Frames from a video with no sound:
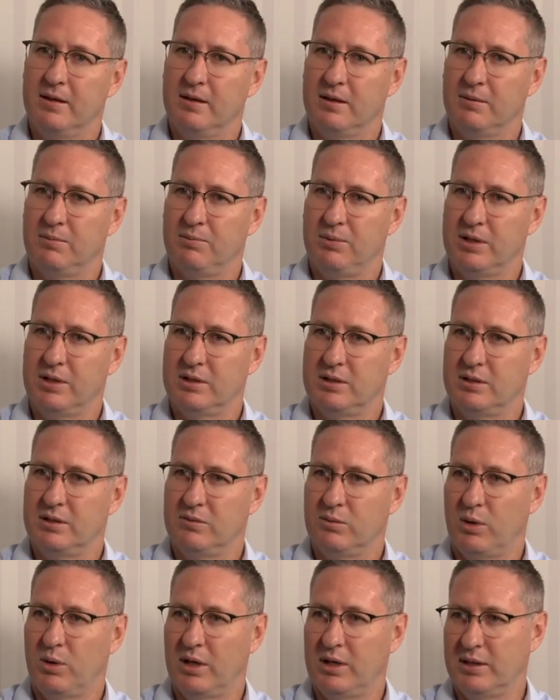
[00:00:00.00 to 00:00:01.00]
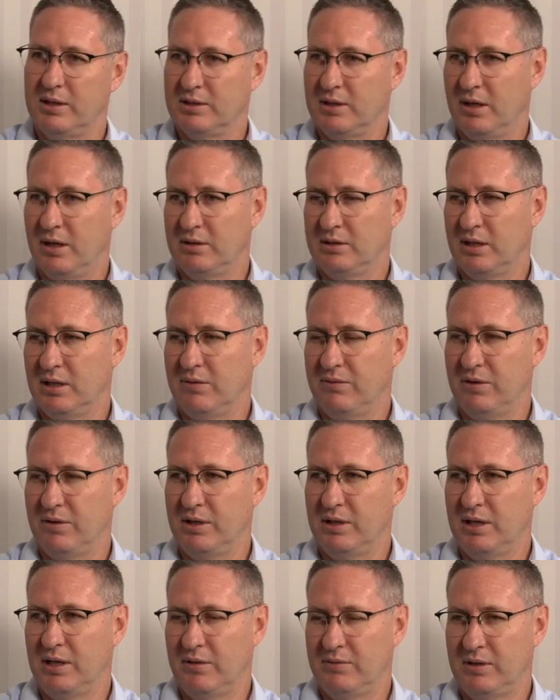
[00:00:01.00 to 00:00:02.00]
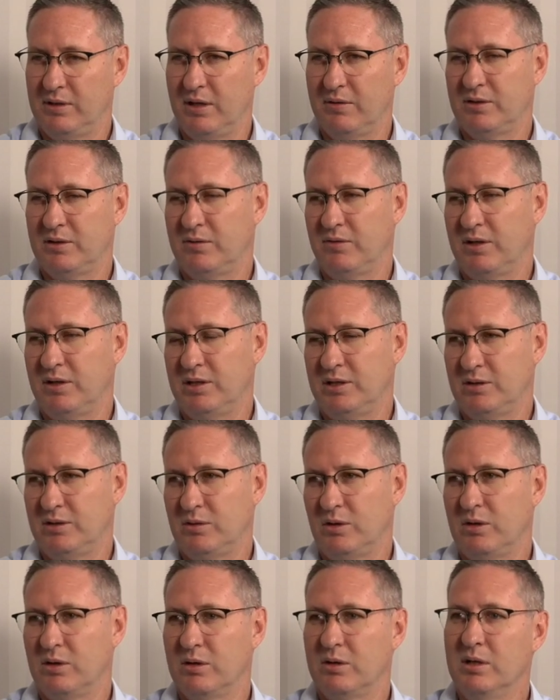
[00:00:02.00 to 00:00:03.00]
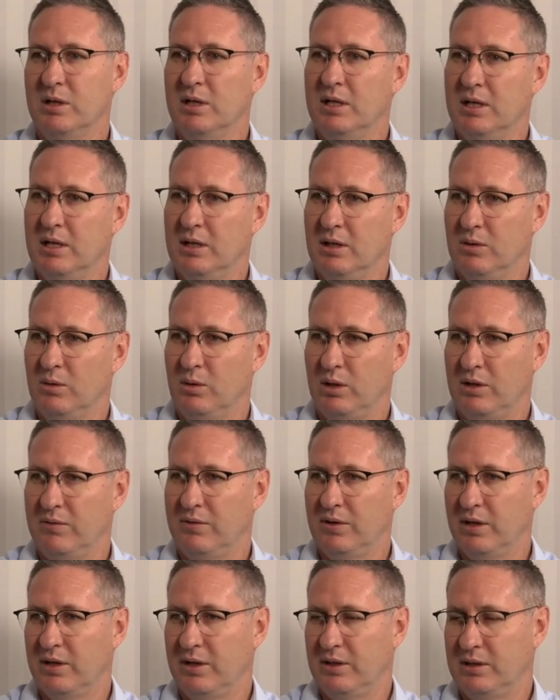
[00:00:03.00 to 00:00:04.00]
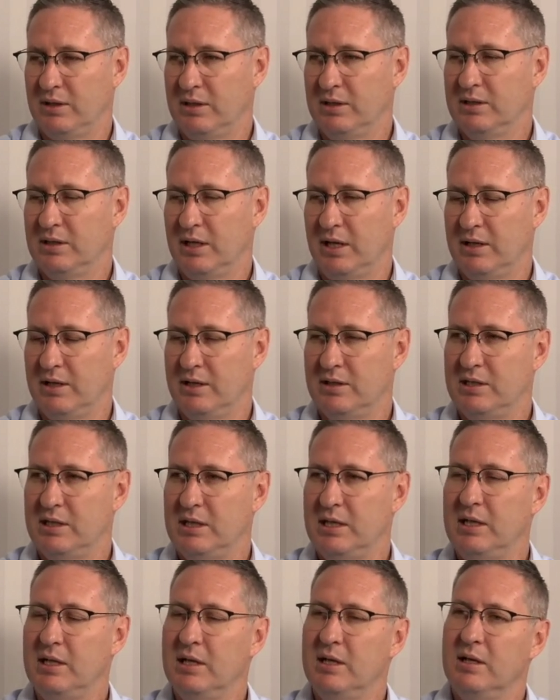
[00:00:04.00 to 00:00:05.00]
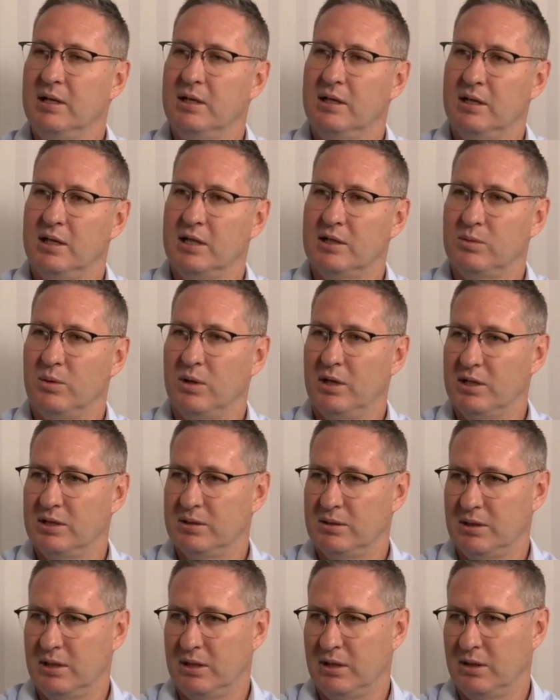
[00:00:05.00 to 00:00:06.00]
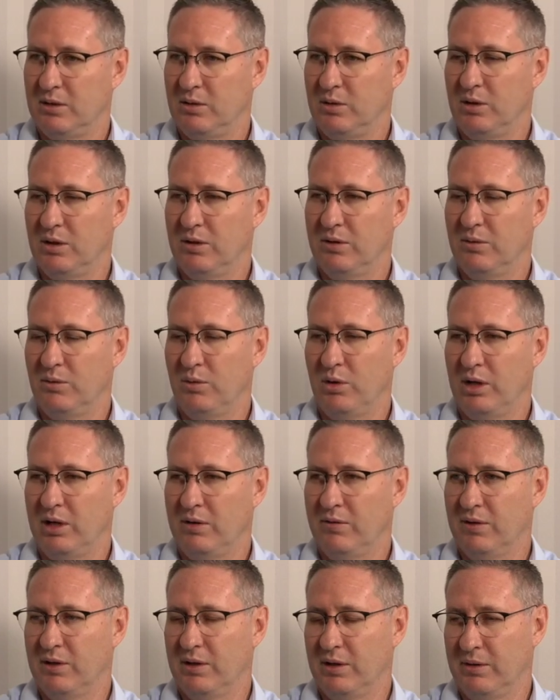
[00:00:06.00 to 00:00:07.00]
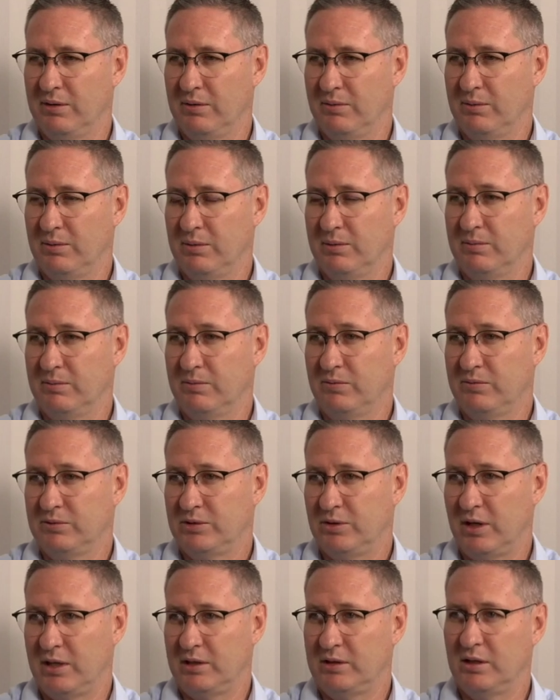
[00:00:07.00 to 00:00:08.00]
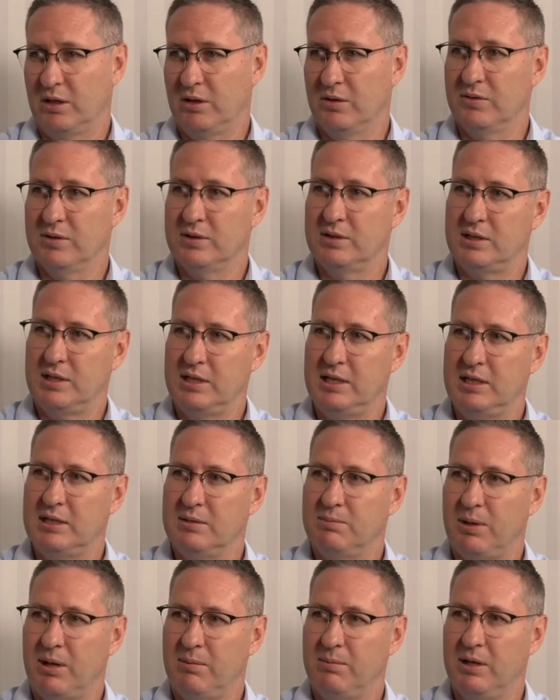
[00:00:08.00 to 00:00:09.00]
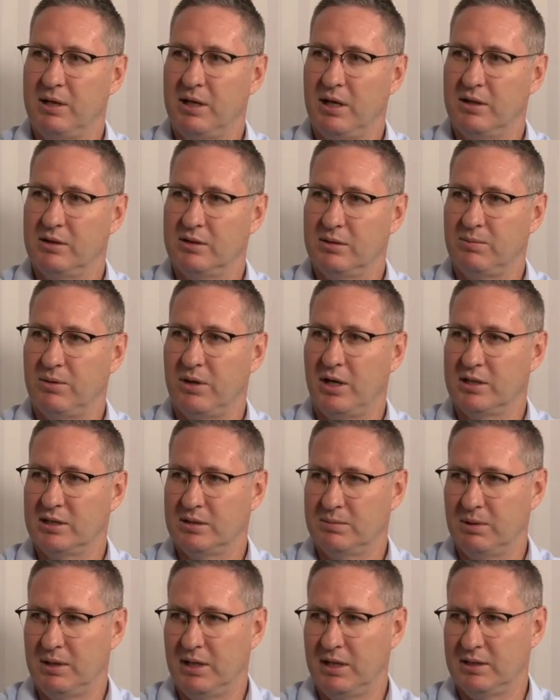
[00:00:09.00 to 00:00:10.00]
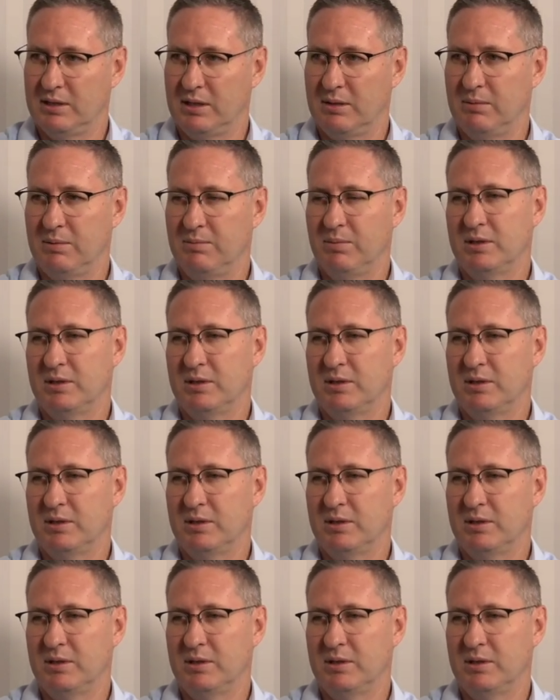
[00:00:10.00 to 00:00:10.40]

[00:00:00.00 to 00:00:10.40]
the president one is going to have very have to have very strong, whatever it is, energy, as well as uh, whatever structure oversees public enterprises, but Eskom in